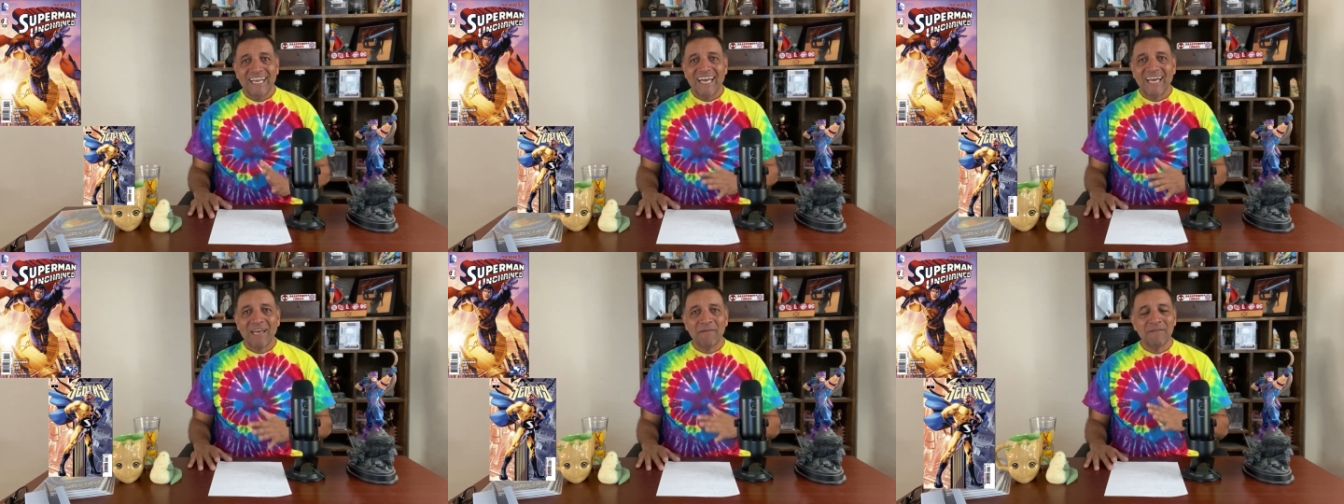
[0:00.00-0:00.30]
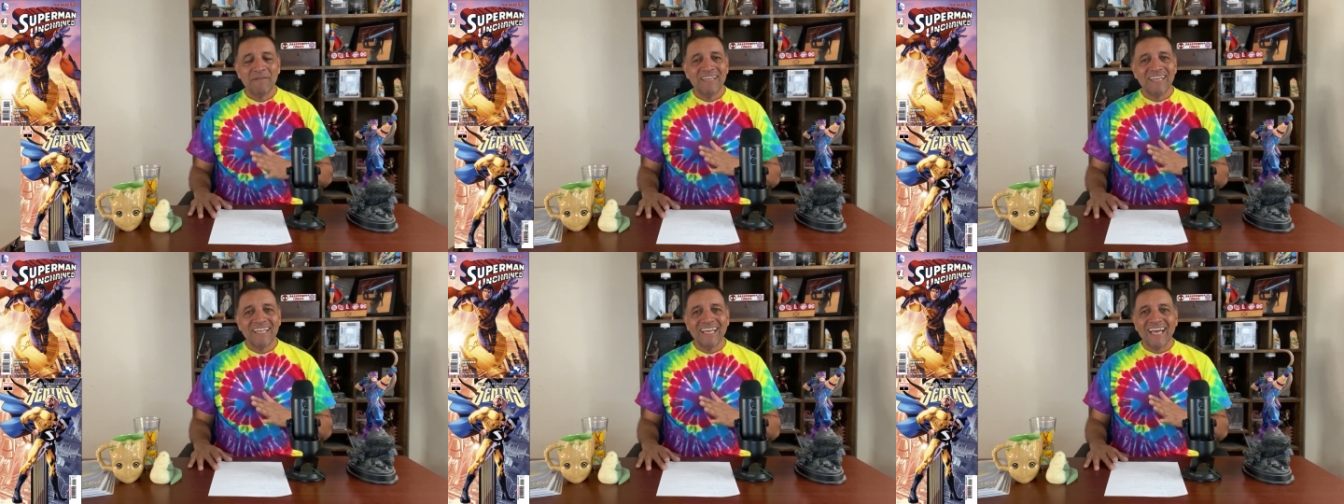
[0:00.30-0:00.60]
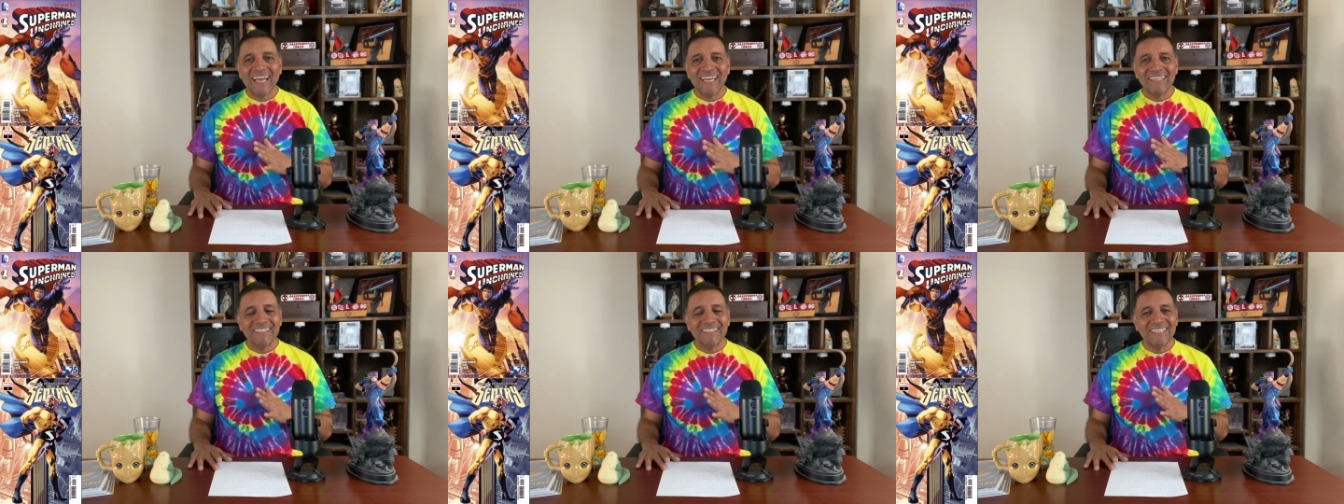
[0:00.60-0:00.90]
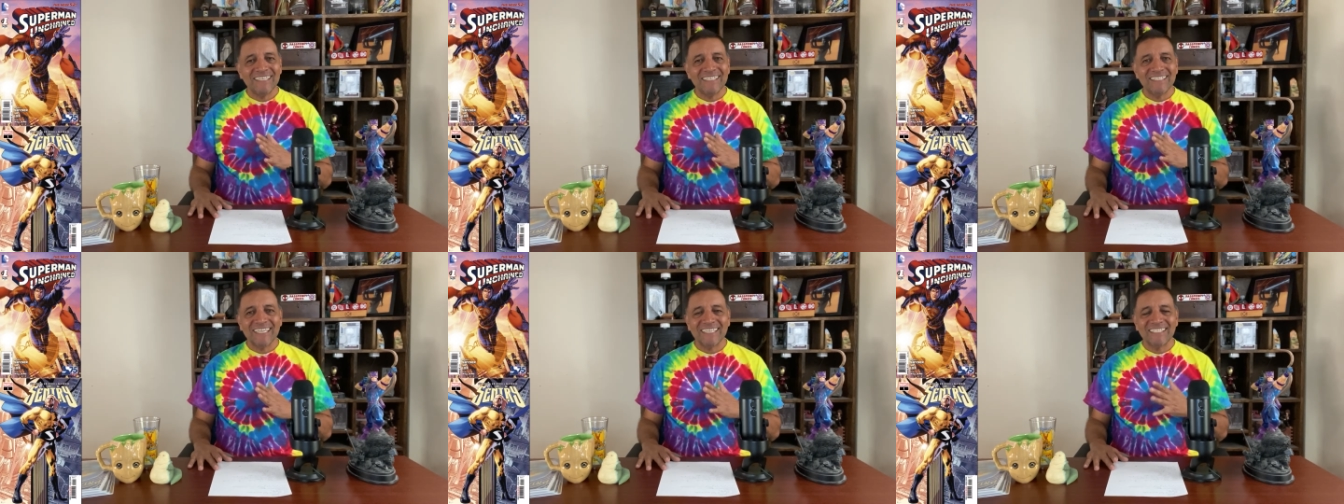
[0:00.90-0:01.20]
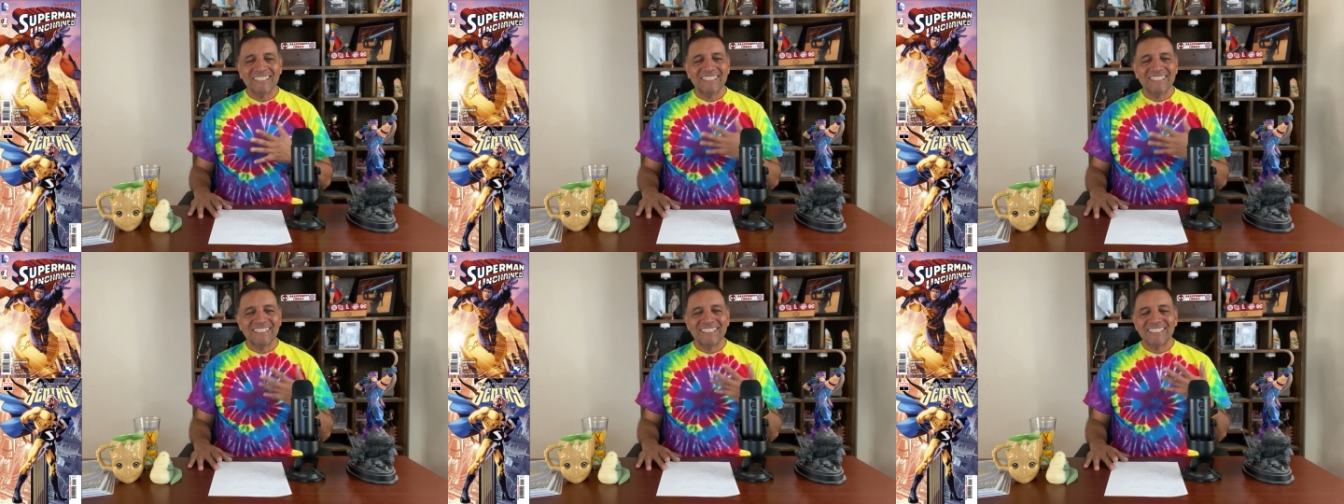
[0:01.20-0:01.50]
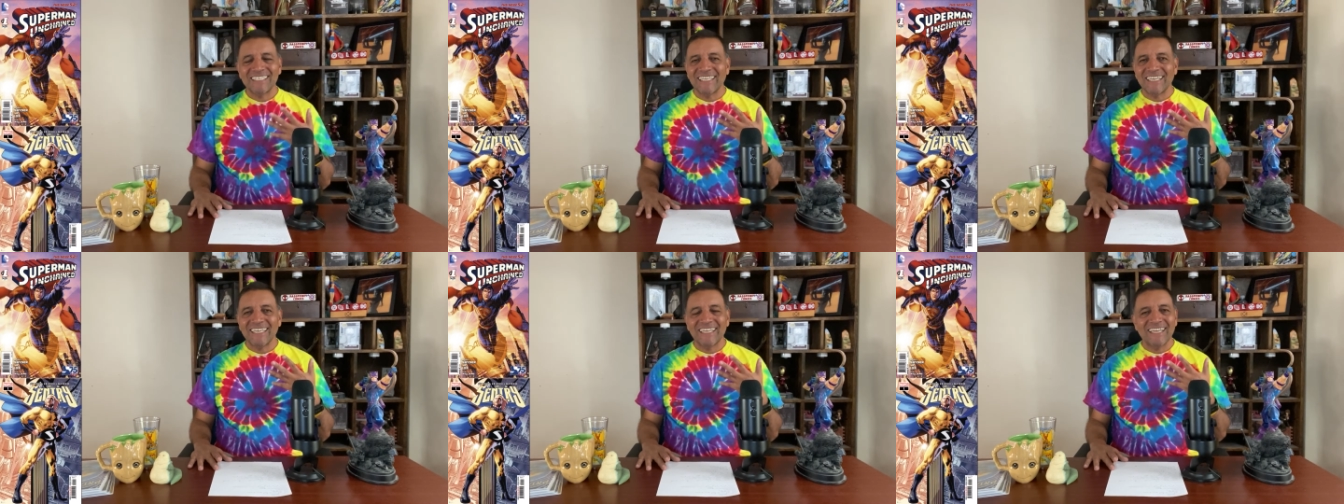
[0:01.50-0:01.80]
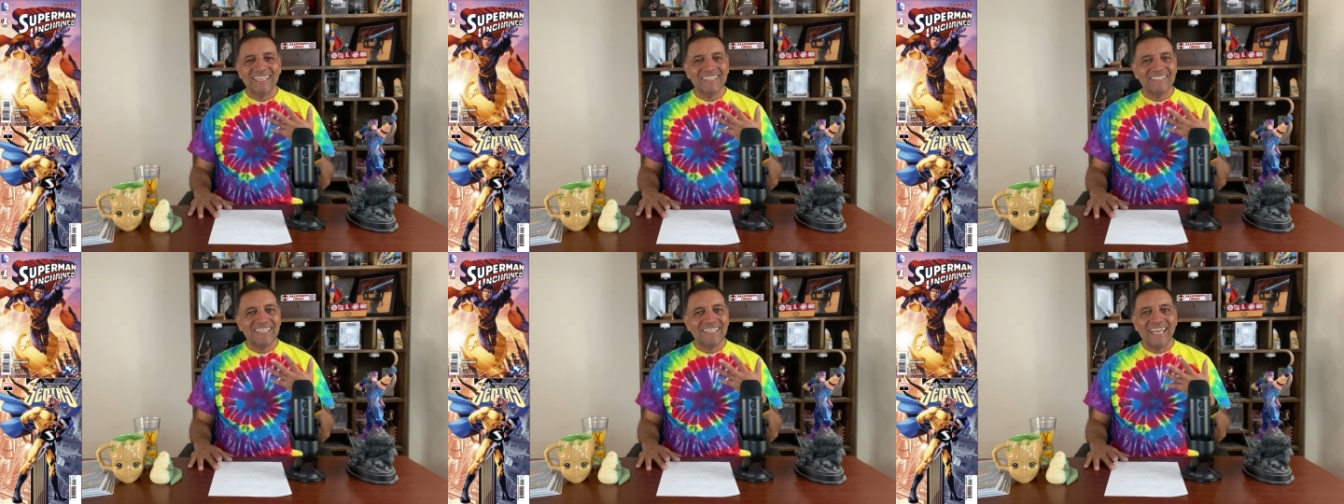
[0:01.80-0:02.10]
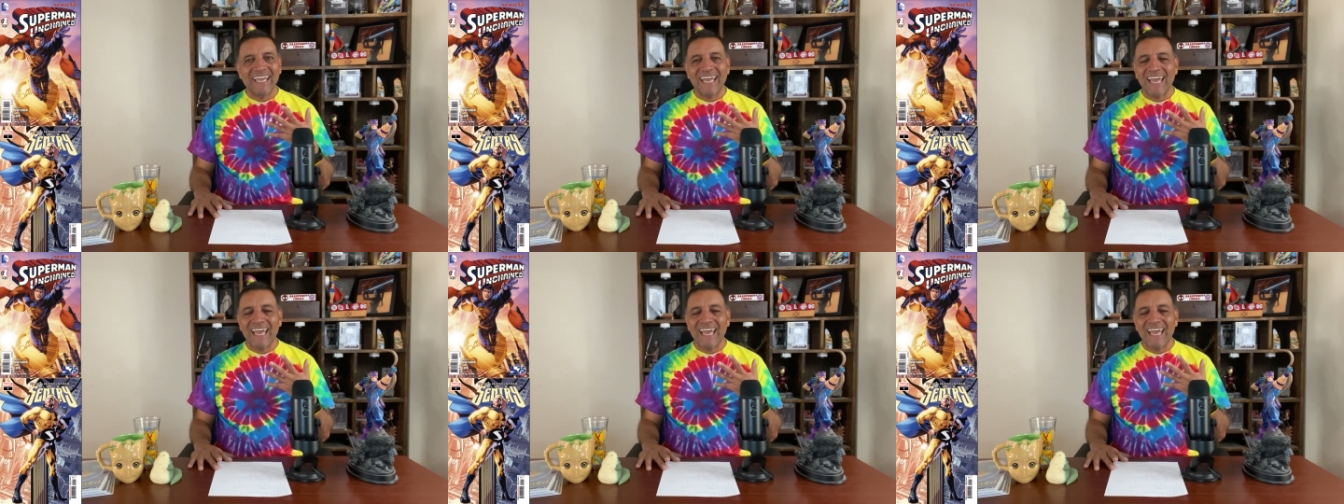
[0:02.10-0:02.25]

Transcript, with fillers: I mean, I think that's they